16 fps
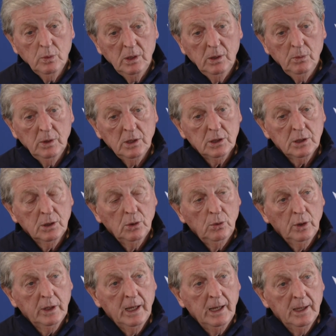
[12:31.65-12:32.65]
we, we're still
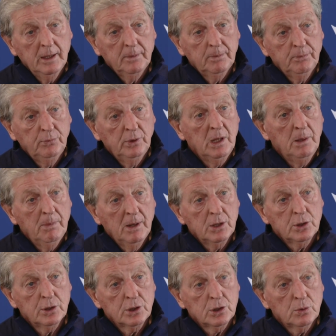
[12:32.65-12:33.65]
looking at pretty
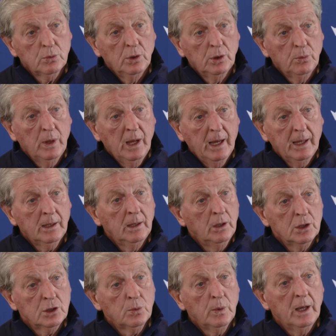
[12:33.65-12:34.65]
much the squad we had
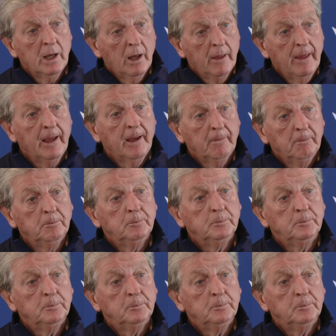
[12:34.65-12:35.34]
last week, I think.